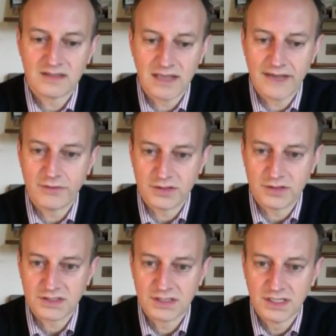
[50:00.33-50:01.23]
levers
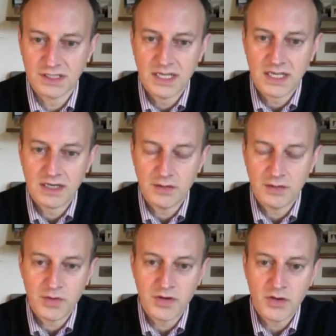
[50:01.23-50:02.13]
in
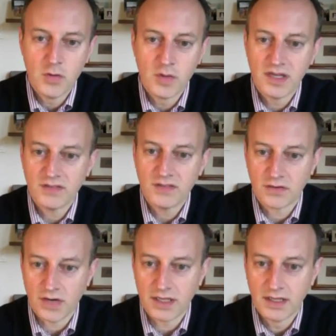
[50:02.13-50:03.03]
human
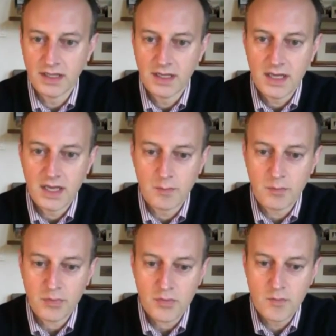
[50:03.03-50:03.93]
history
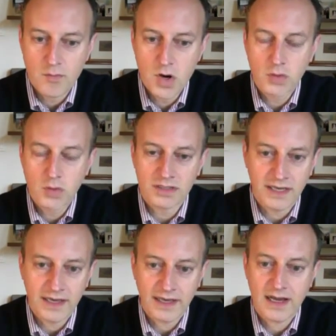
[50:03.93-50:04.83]
and promote
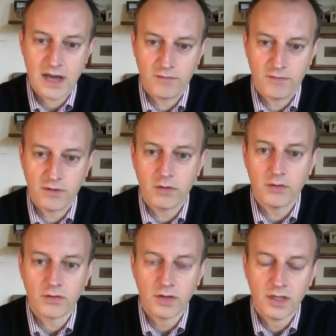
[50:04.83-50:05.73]
the heck out of
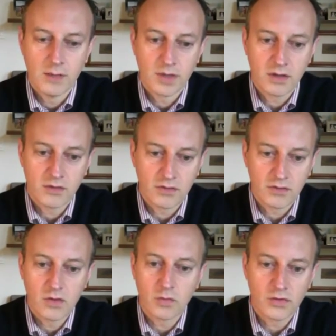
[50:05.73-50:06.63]
those,
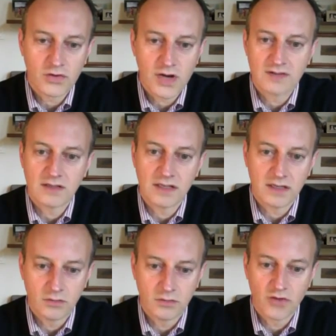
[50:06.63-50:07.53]
because those will
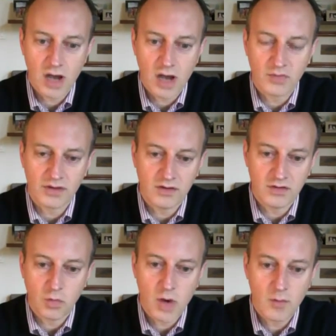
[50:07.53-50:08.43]
translate into jobs. And
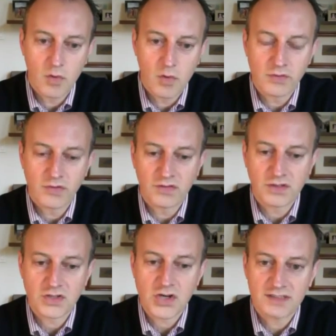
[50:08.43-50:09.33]
there's one more, which
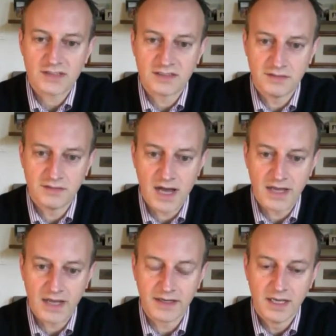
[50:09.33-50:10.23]
is a trust
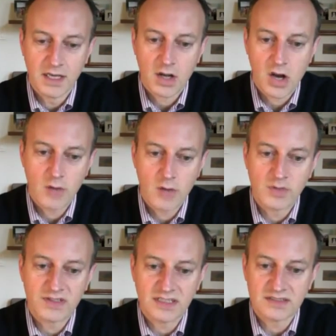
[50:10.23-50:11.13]
divide.
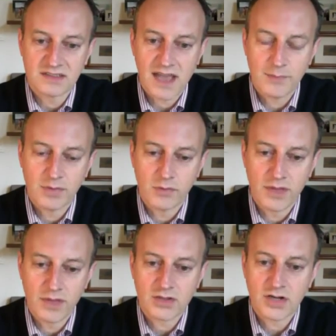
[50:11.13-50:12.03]
Commerce doesn't happen
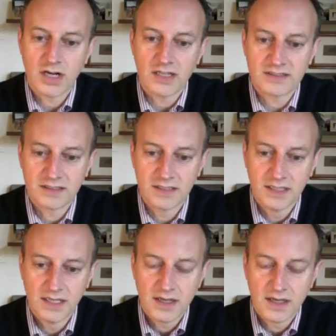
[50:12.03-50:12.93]
without trust.
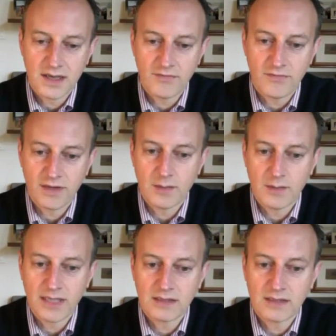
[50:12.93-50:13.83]
And
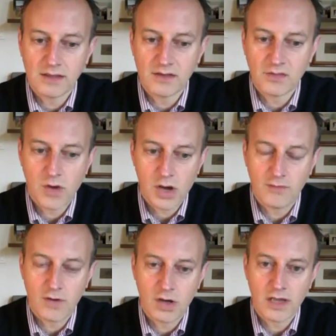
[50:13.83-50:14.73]
fundamentally, this
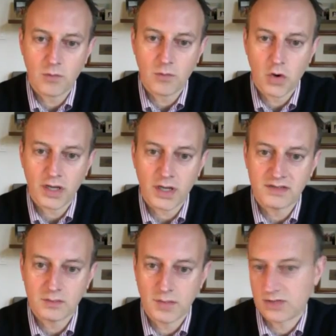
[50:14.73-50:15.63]
model of online work
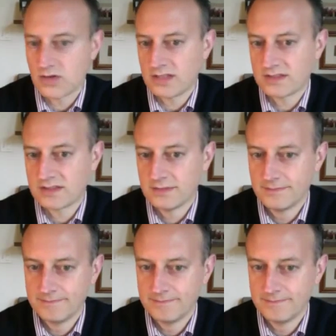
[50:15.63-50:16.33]
is about trust.